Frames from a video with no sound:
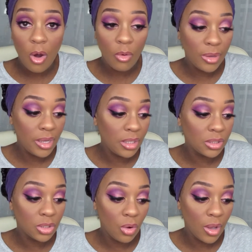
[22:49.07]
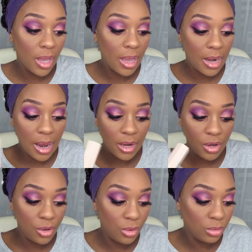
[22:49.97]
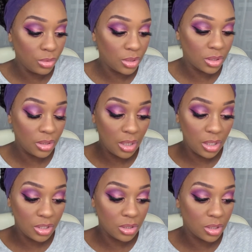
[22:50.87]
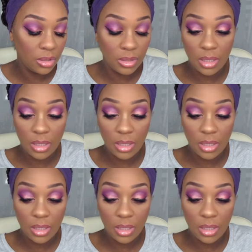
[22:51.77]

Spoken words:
by all means go ahead and use the